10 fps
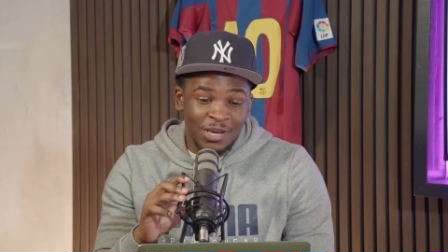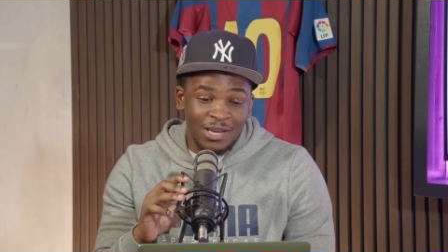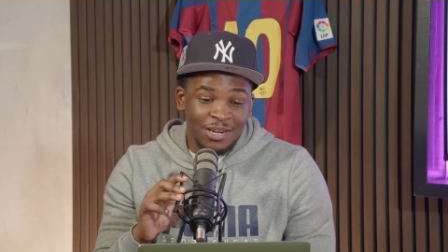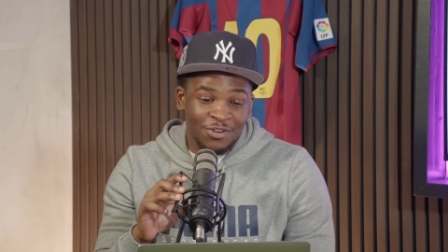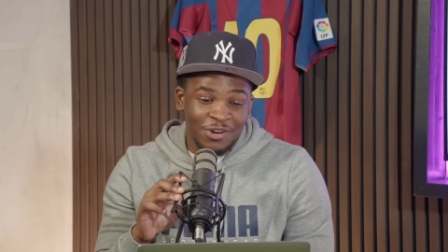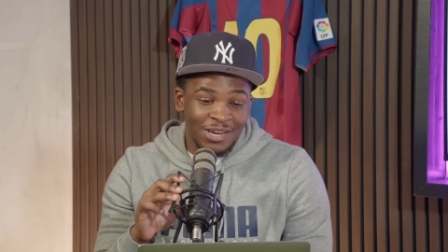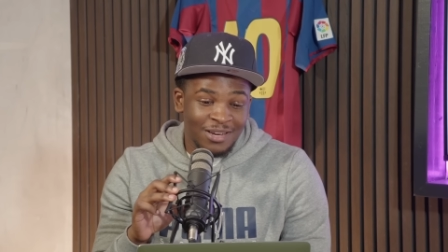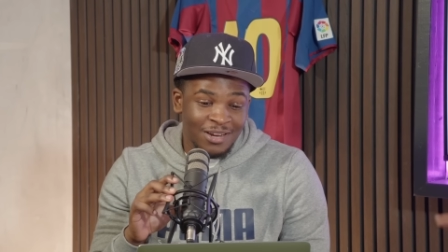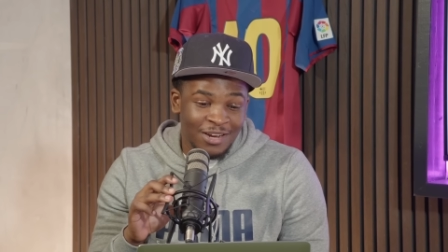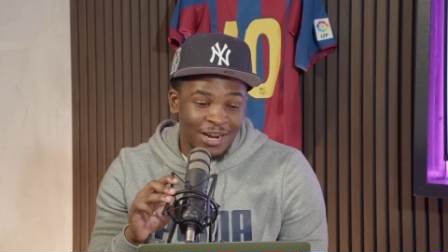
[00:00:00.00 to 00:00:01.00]
can agree. All
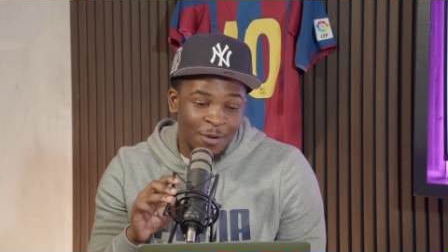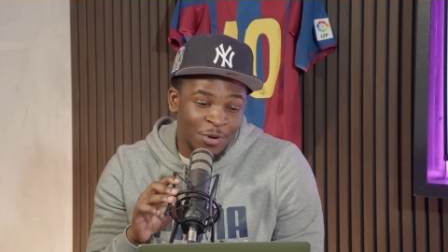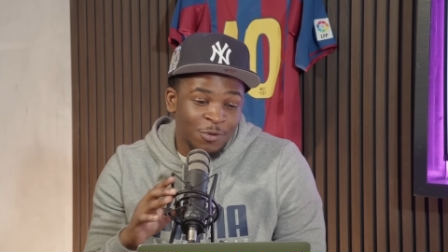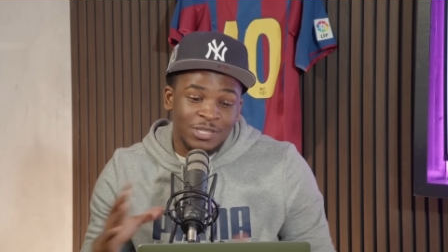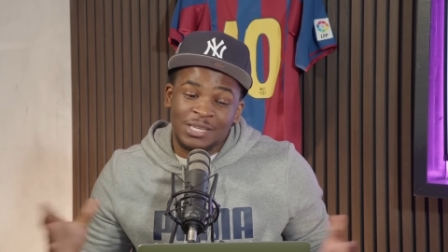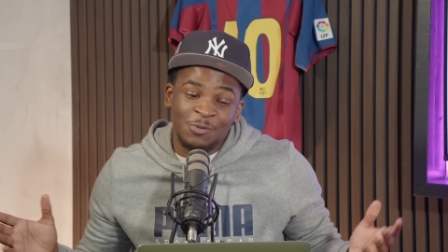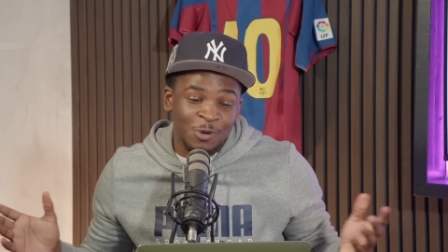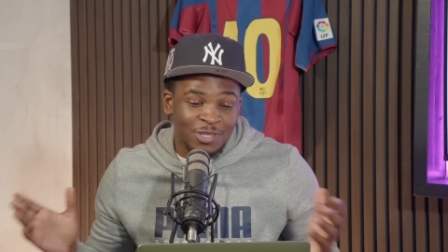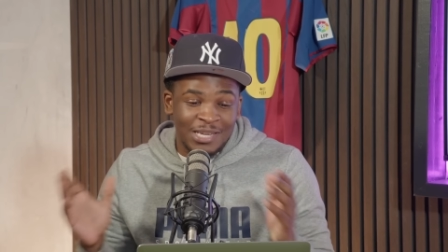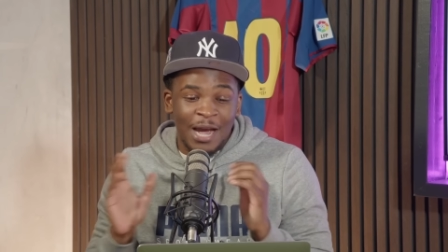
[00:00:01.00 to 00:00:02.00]
right, cool, uh, go. we will see. We will
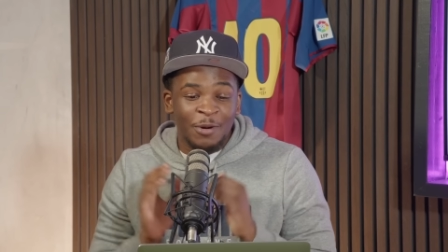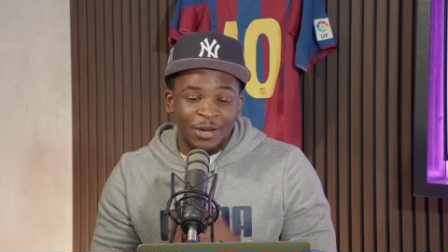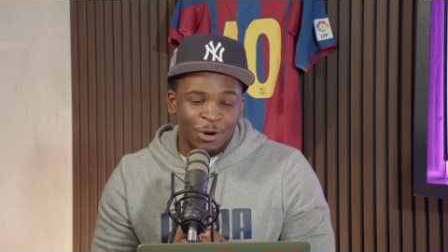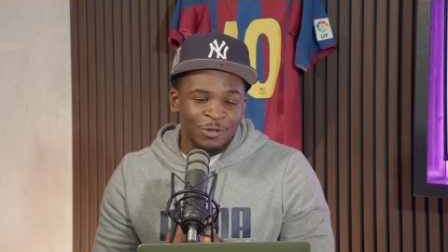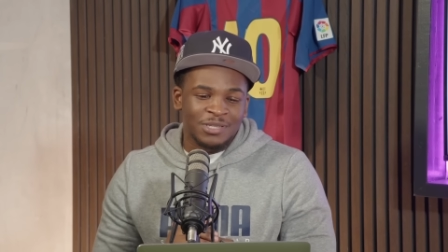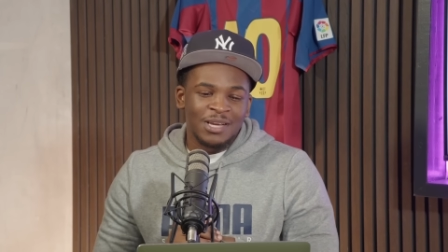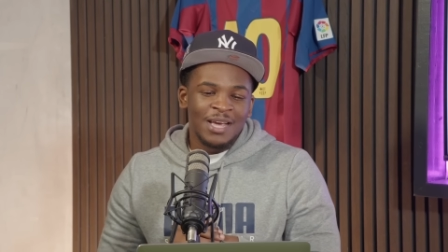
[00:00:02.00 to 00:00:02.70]
see yeah, how yeah, it yeah. goes.